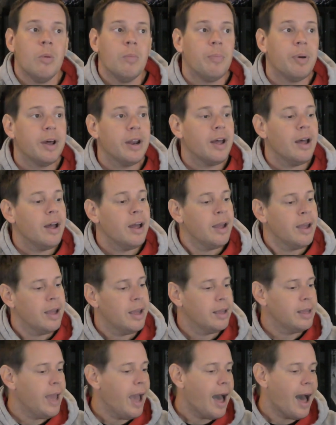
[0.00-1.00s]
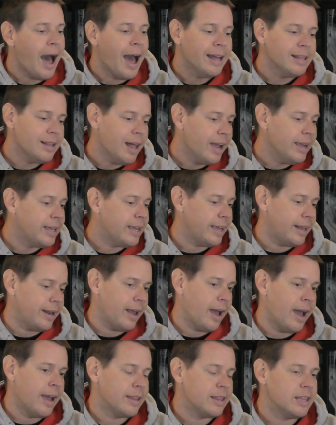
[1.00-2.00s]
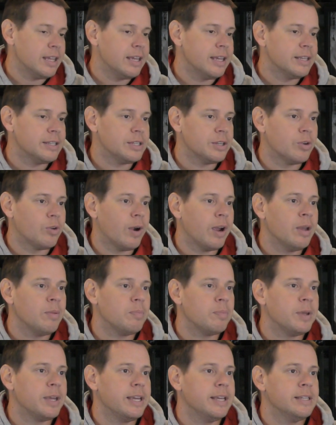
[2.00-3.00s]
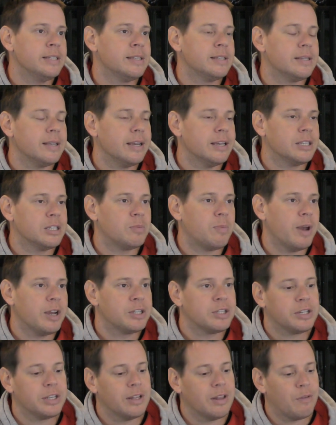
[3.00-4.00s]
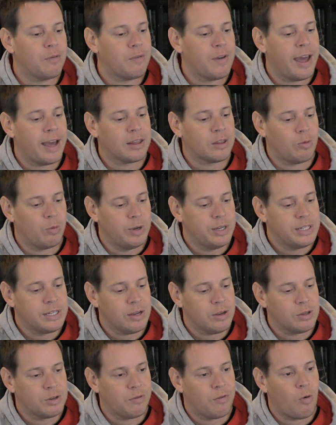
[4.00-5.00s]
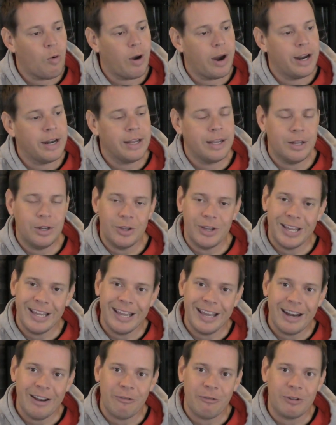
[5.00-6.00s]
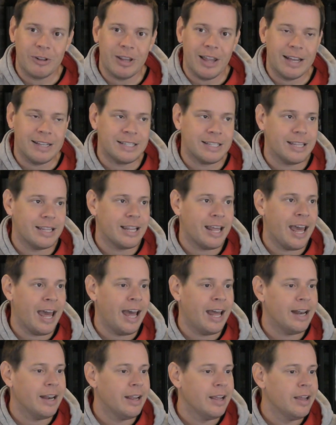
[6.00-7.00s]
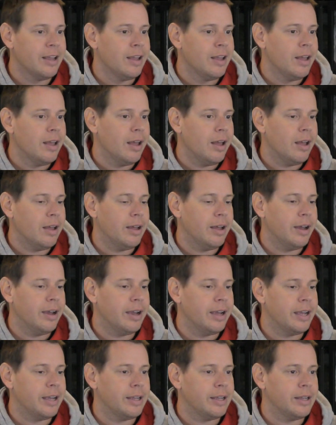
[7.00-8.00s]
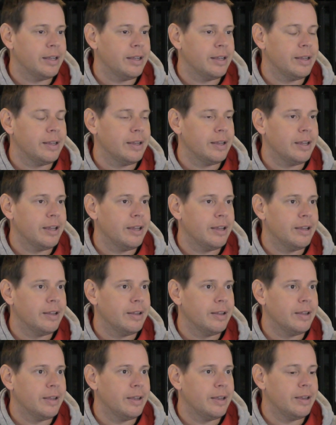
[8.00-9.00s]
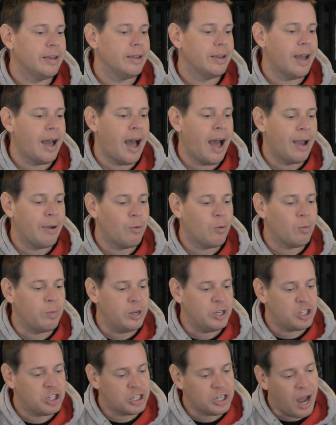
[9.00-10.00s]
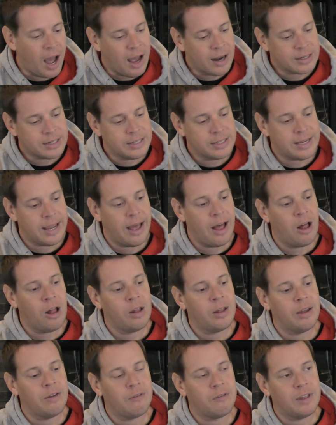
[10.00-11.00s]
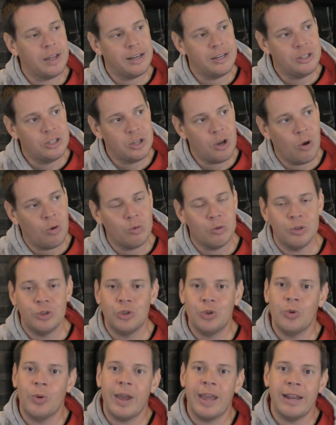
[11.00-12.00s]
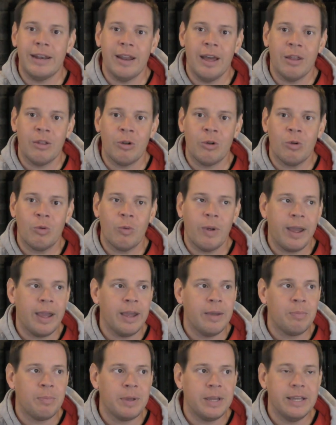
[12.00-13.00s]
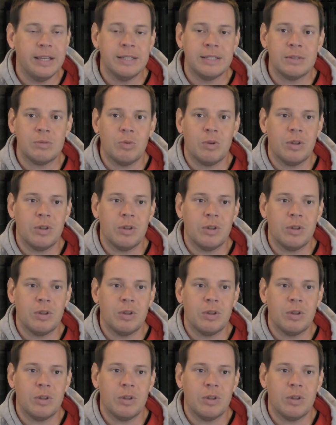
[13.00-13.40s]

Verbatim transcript: But uh, yeah, I like it. I think it's a great piece, especially the fact the retail's 480 and you can get it for less than that. I I will be shocked as hell if they don't do another Rey piece